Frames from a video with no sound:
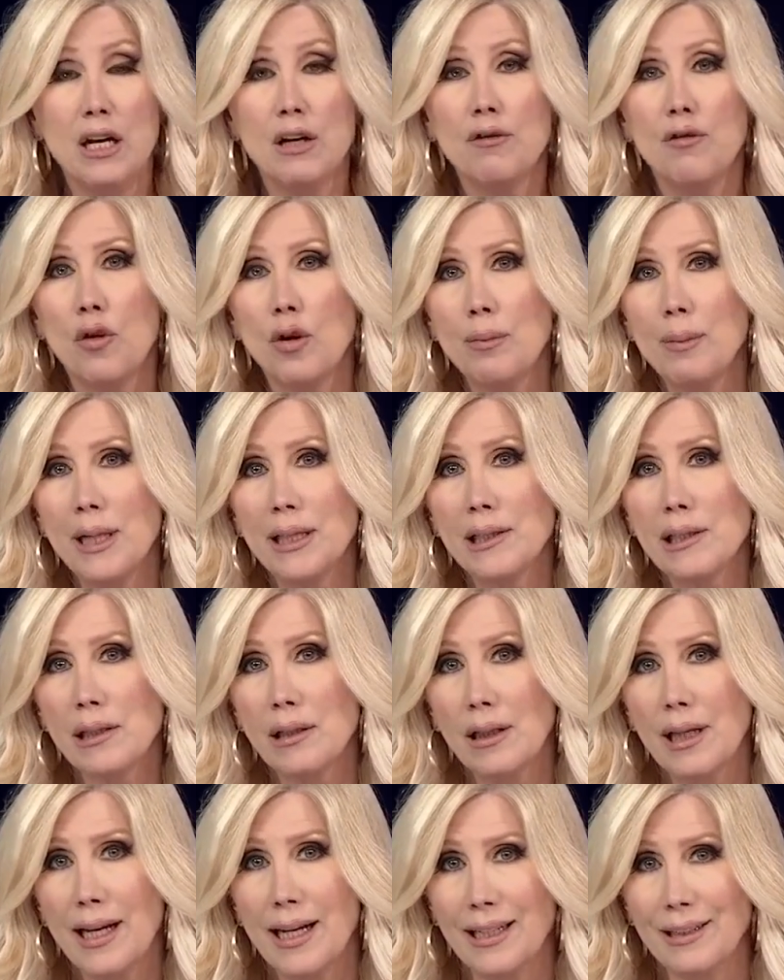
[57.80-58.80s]
Four
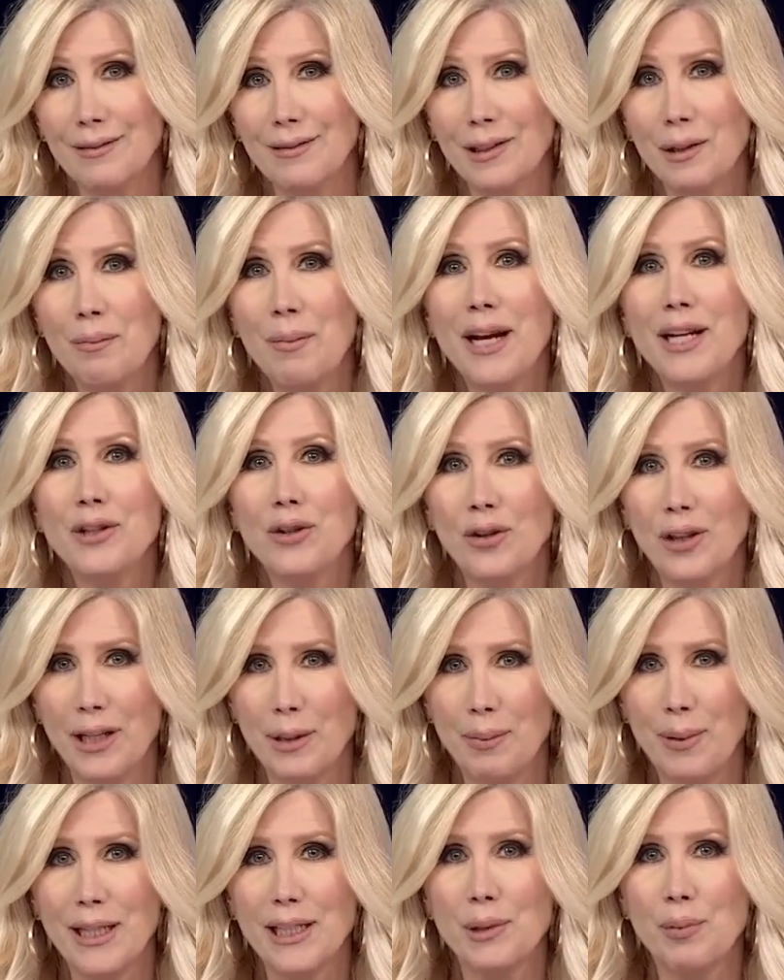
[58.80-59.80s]
months late, the Major
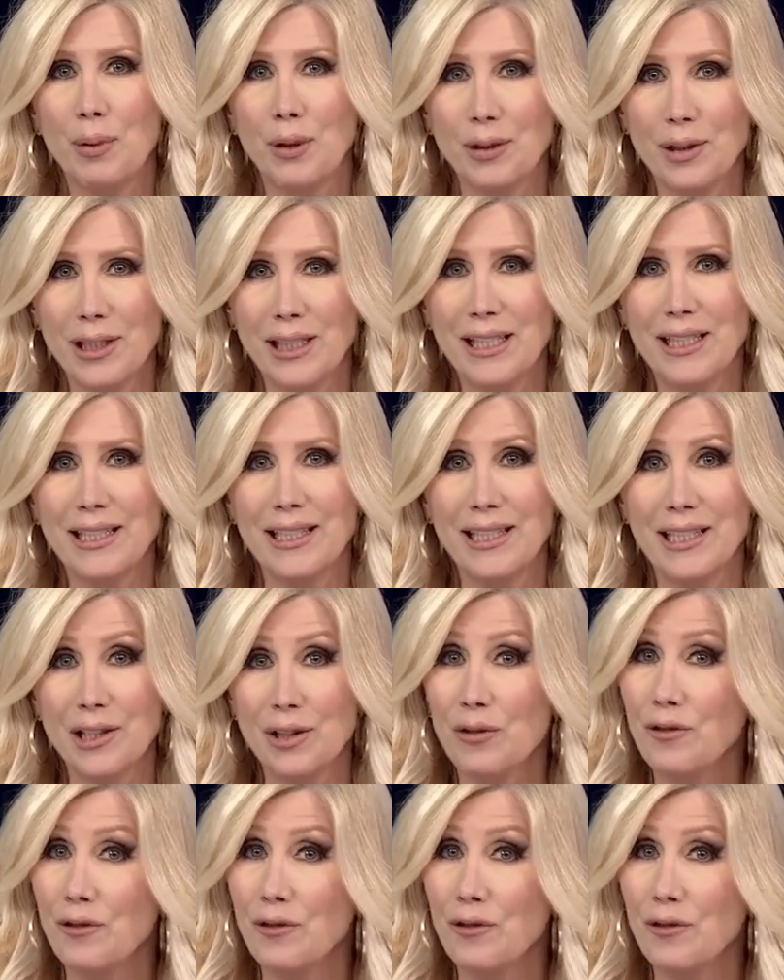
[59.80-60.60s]
League Baseball season is